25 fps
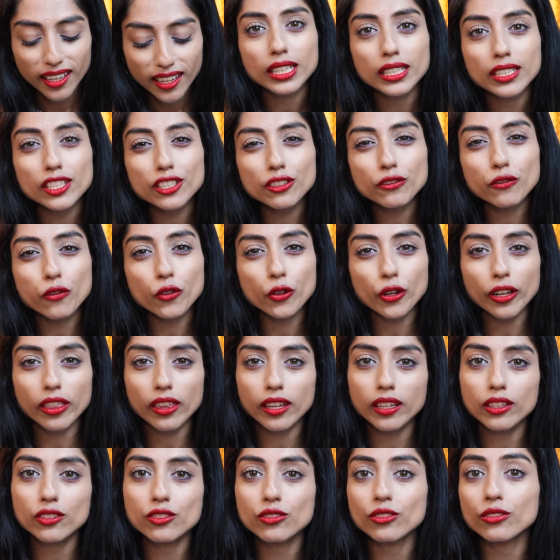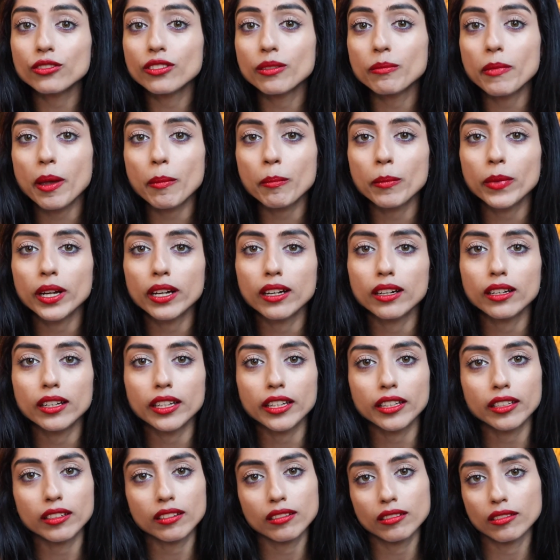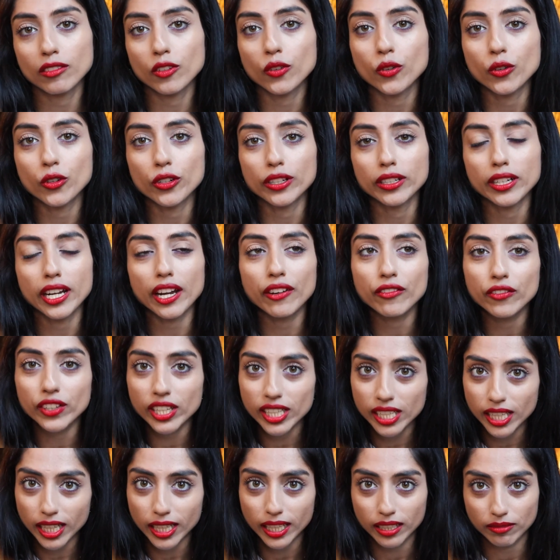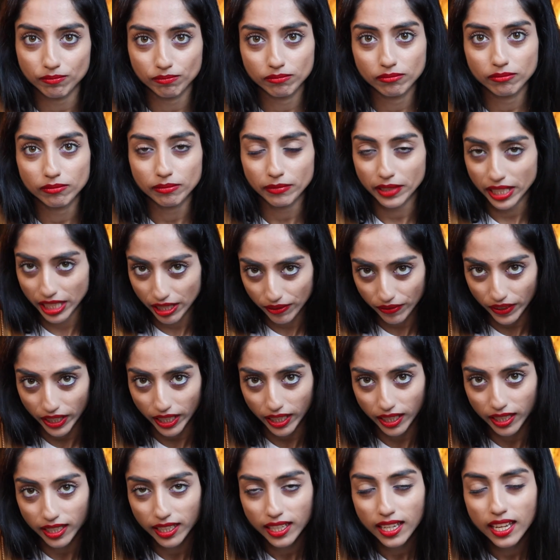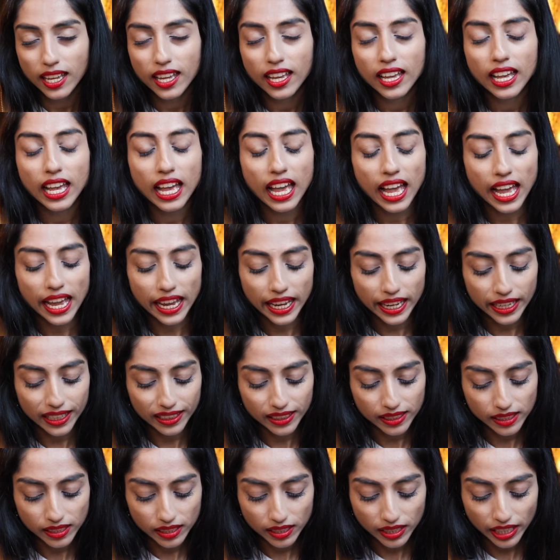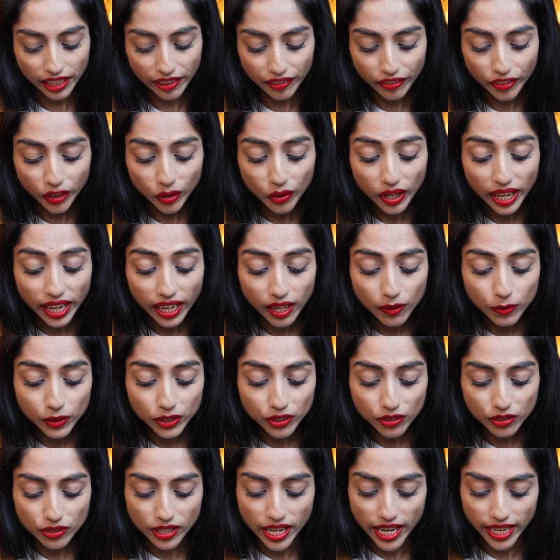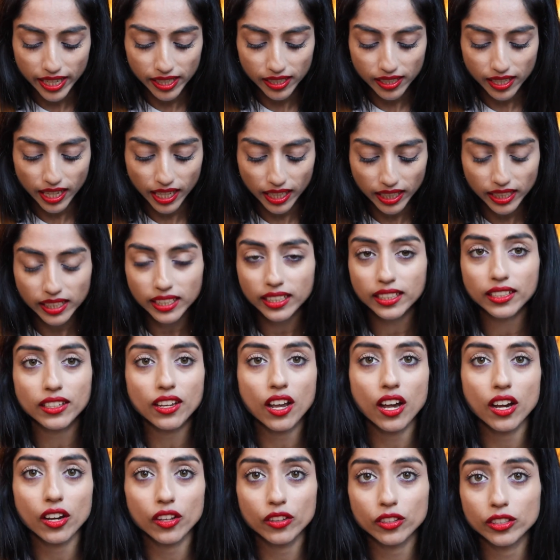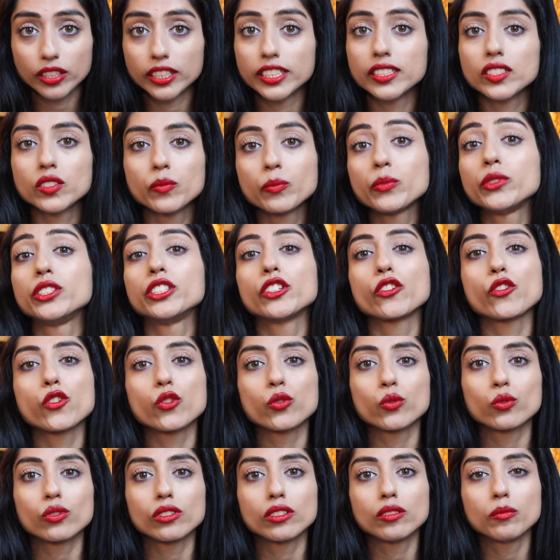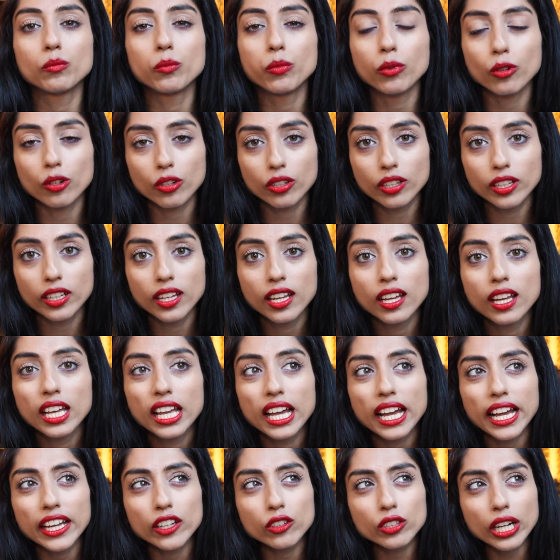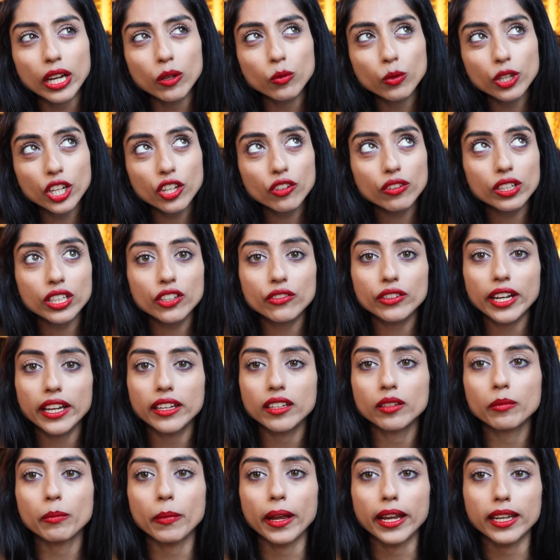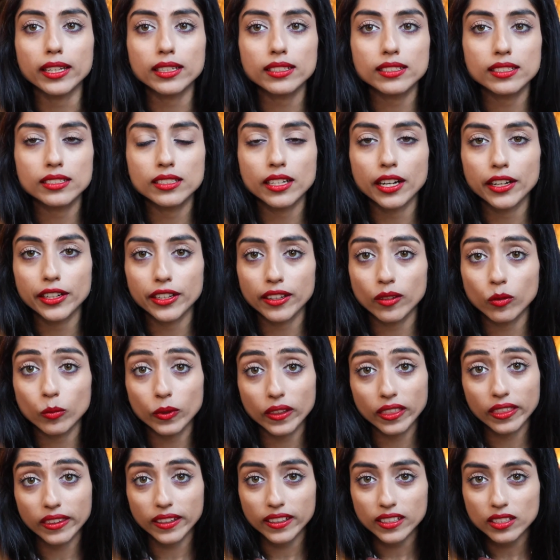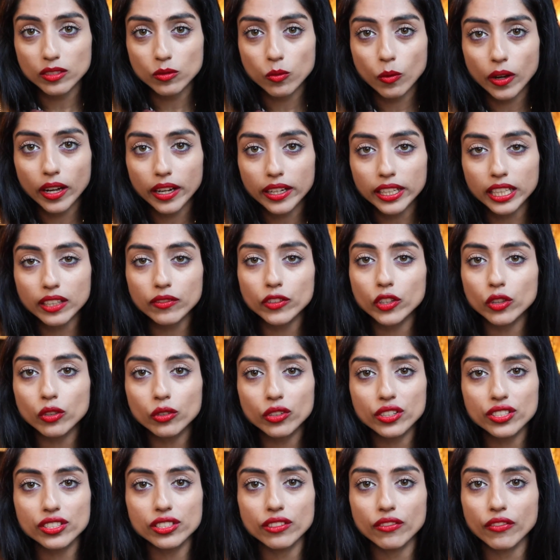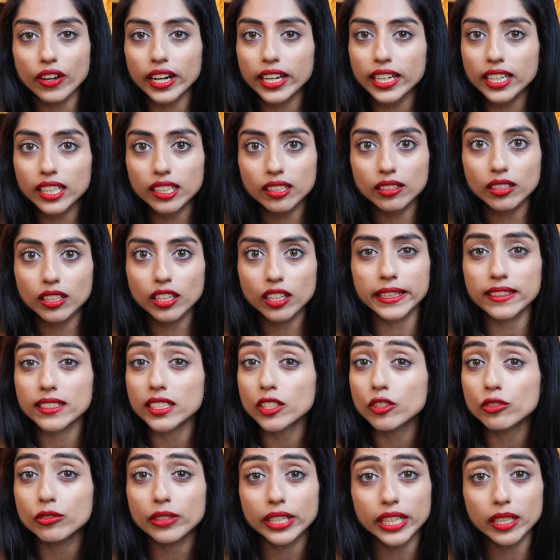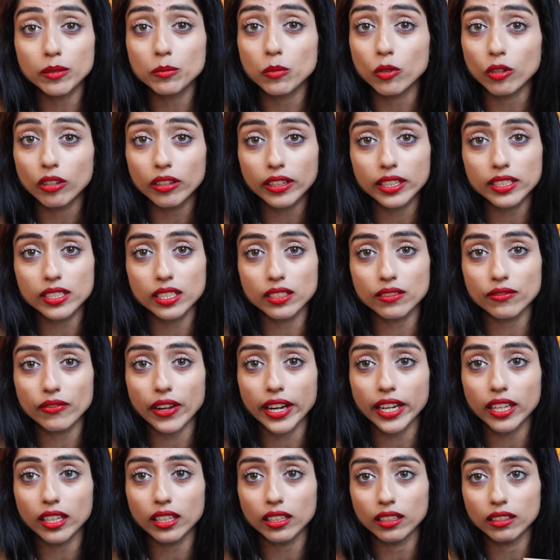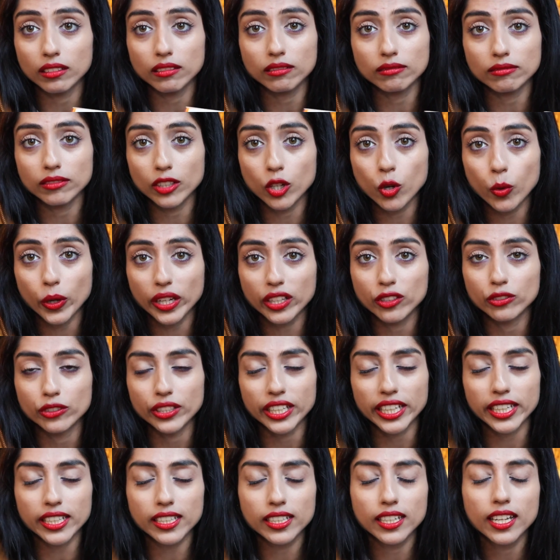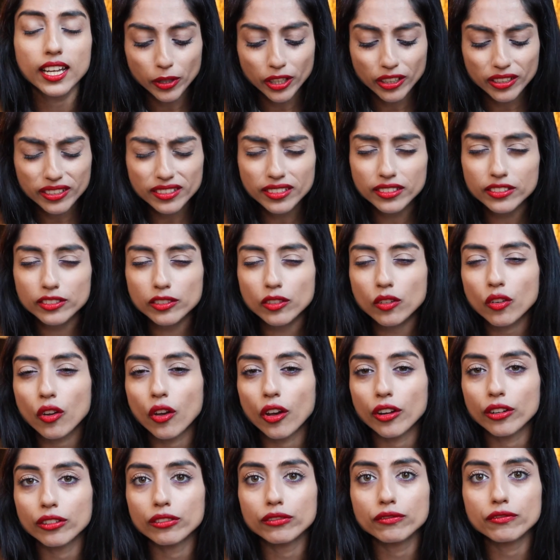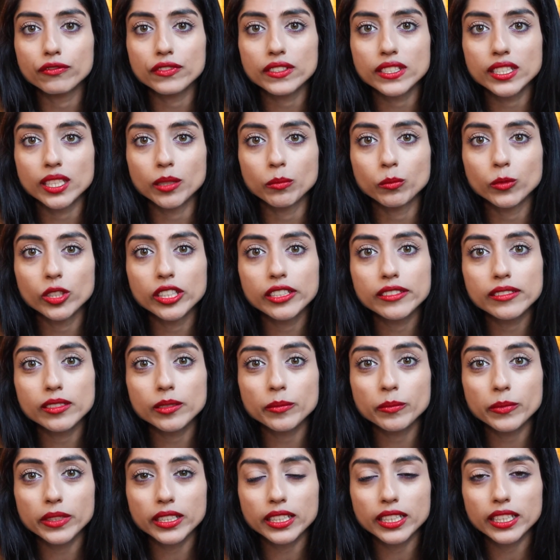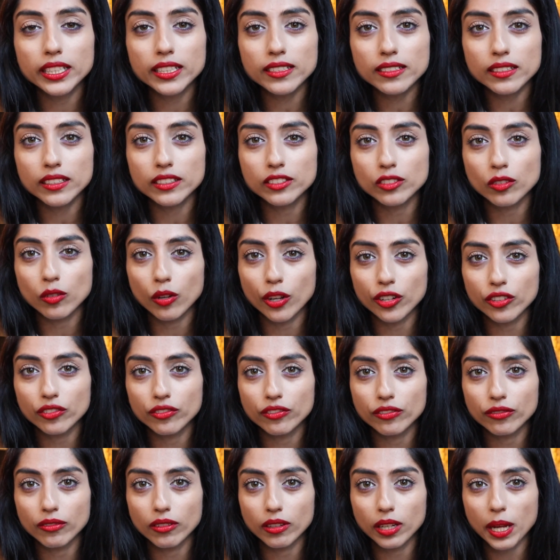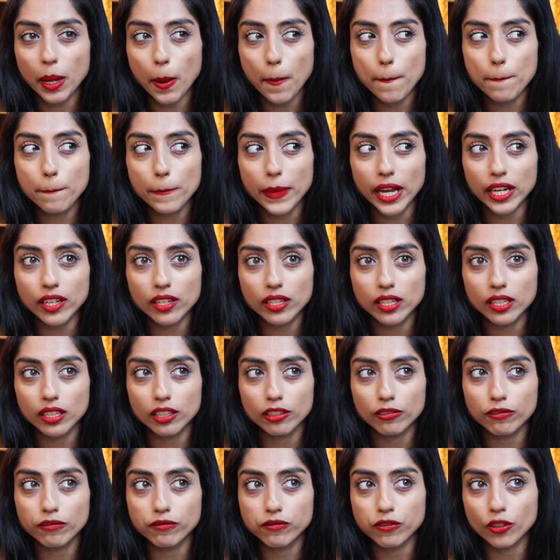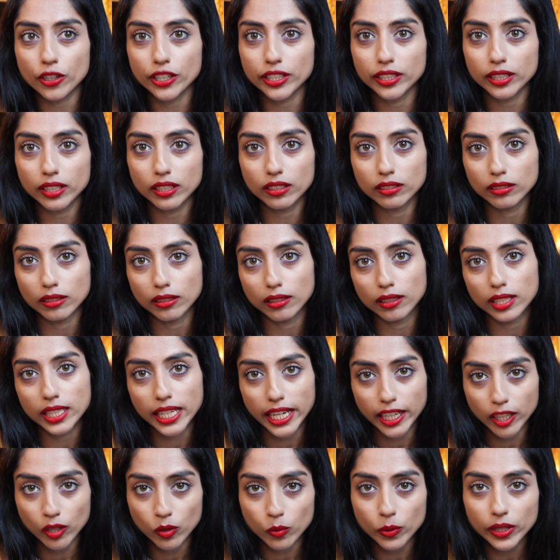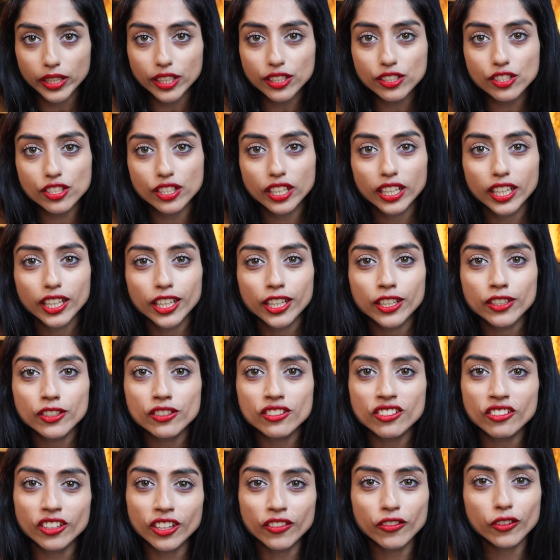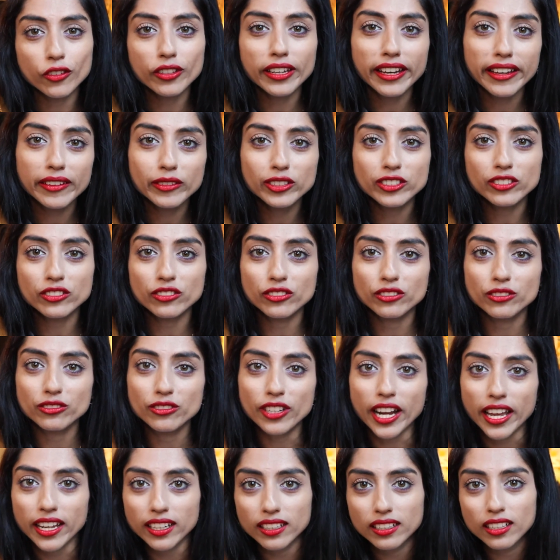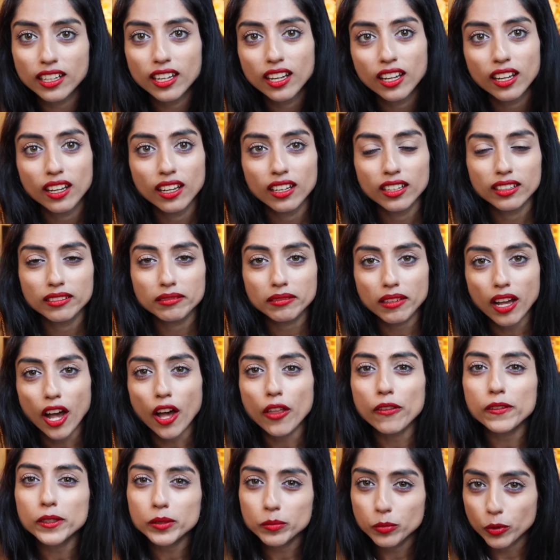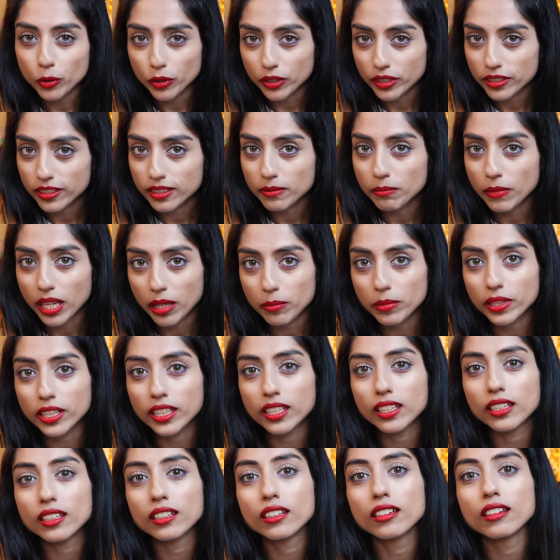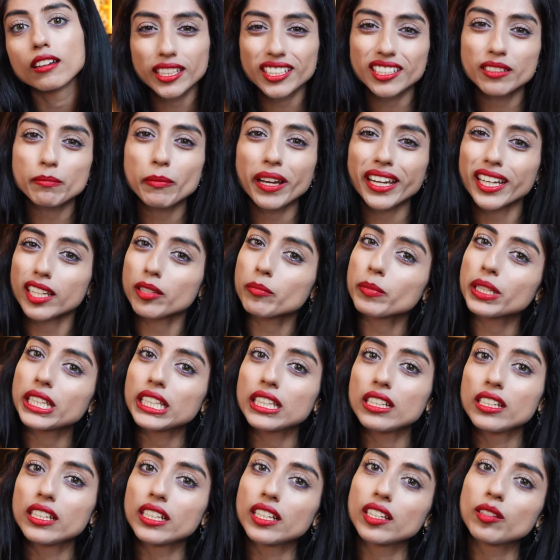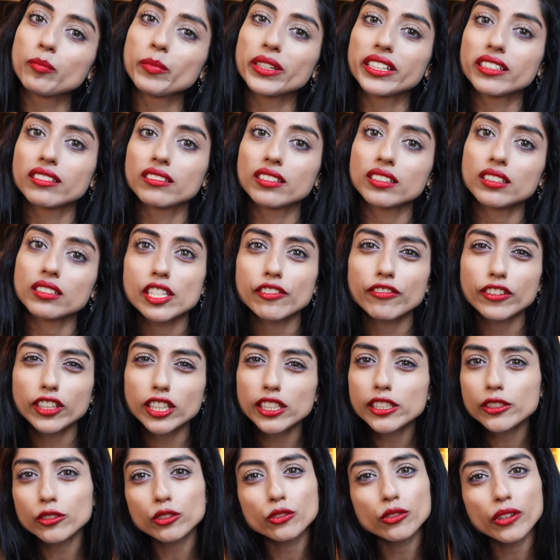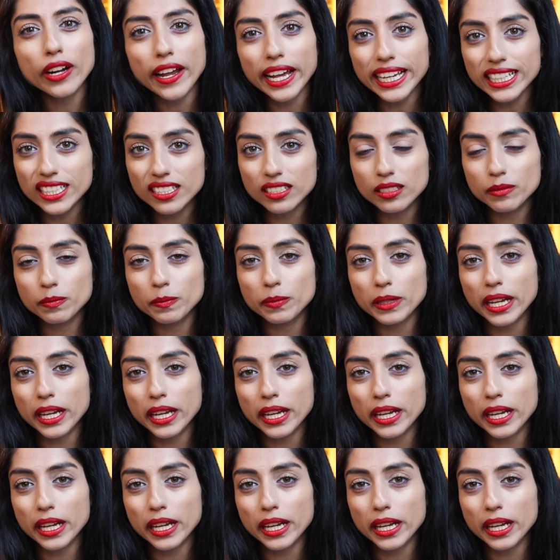Just 4 things to remember in your everyday living. And if you haven't read any other spiritual book, I wouldn't really recommend starting with this one, even though it's a very easy to read book. It's a very quick read because there's a lot of symbolism in this. There's a lot of metaphorical language. So if you haven't read other books, maybe this might be a little bit difficult to grasp.